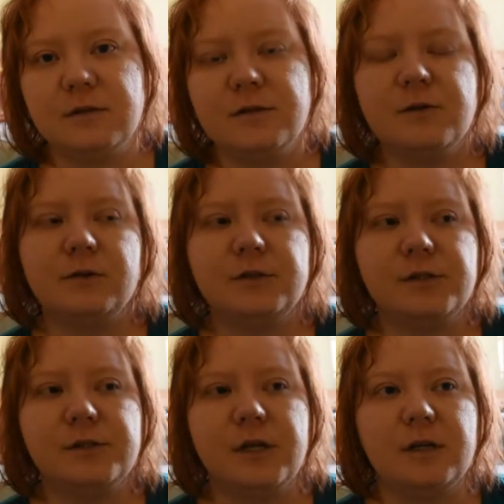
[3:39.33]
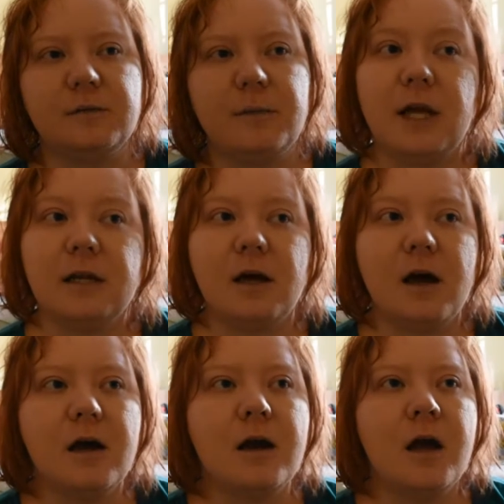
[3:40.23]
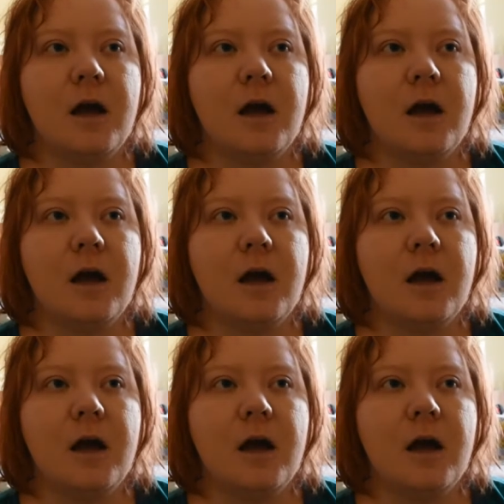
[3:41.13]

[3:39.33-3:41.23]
disorder than men are.